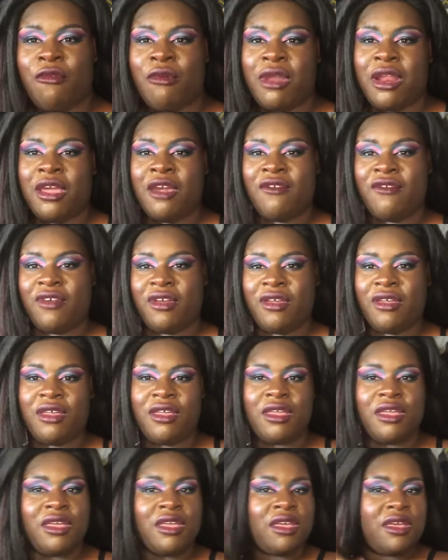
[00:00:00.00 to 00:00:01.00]
whatever,
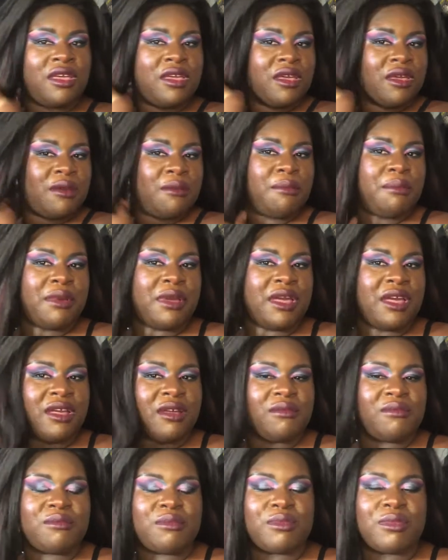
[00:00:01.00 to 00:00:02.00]
but
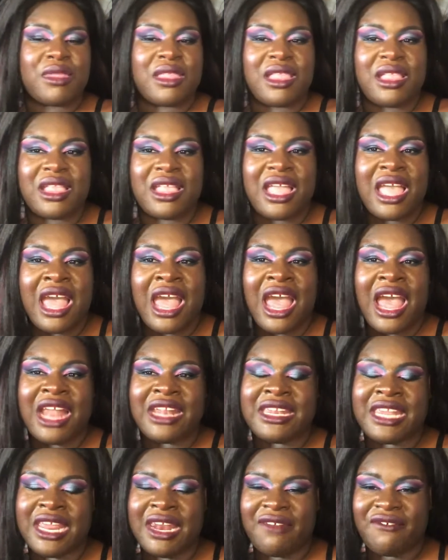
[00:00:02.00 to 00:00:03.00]
I
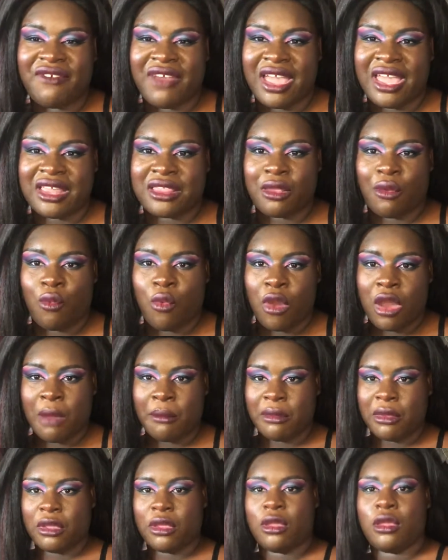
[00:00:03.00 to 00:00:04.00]
identify as a
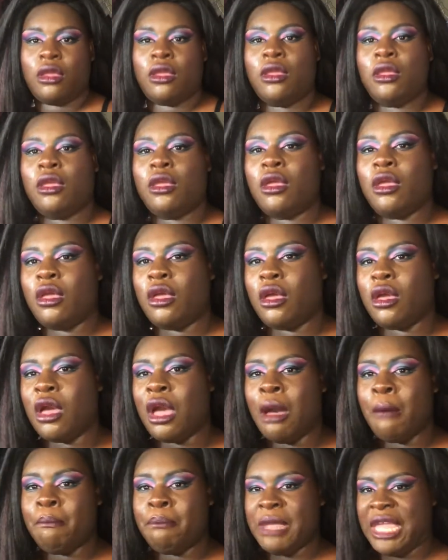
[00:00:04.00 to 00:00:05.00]
woman,
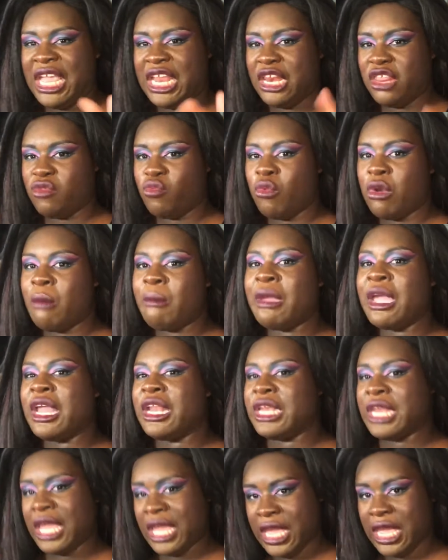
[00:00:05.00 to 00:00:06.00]
a businesswoman at
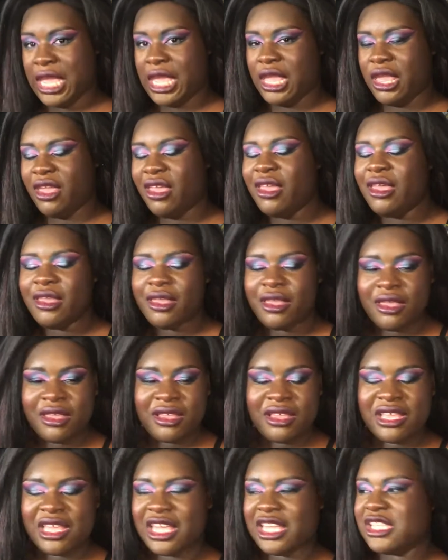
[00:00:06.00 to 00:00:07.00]
that.
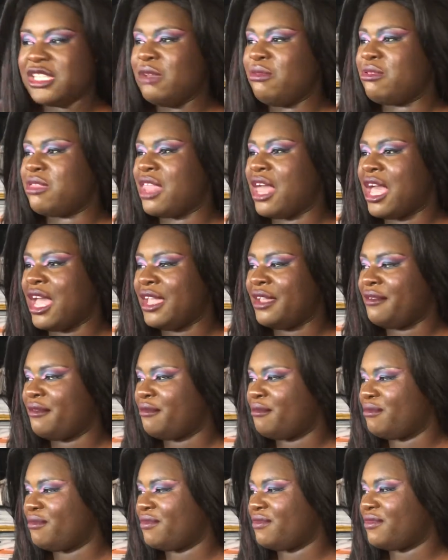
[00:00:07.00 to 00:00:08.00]
And she was like,
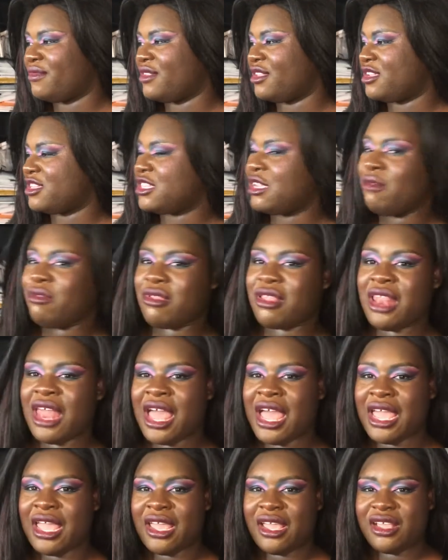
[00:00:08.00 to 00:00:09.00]
she was
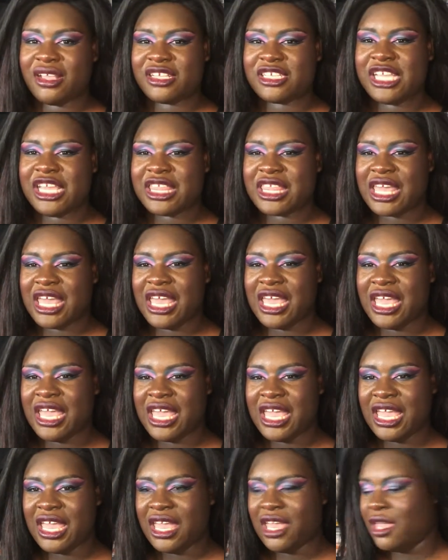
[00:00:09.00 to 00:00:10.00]
like, she
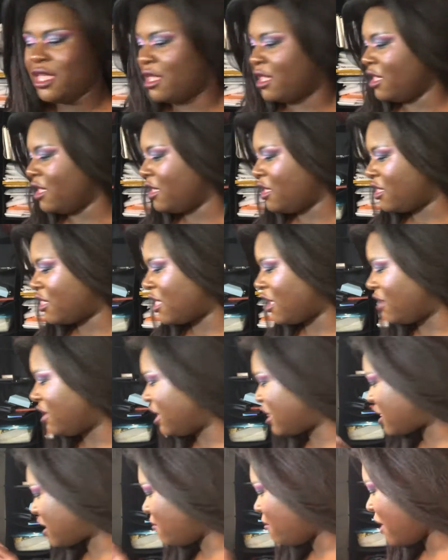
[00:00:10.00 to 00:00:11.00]
said, so this
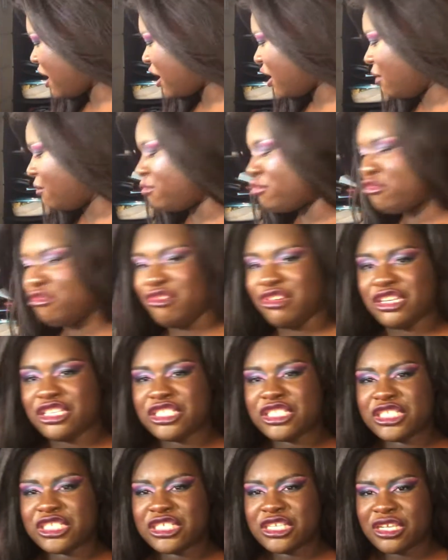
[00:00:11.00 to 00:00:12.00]
is the makeup
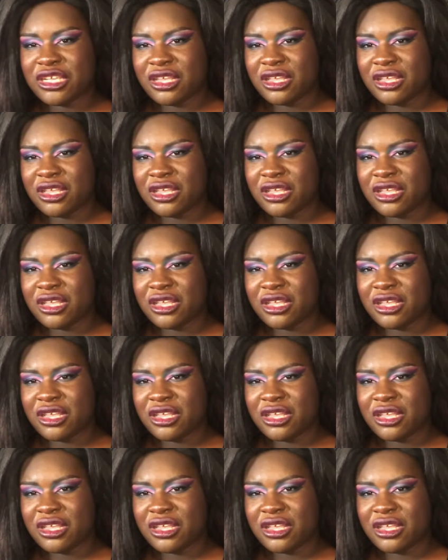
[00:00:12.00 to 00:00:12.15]
brush.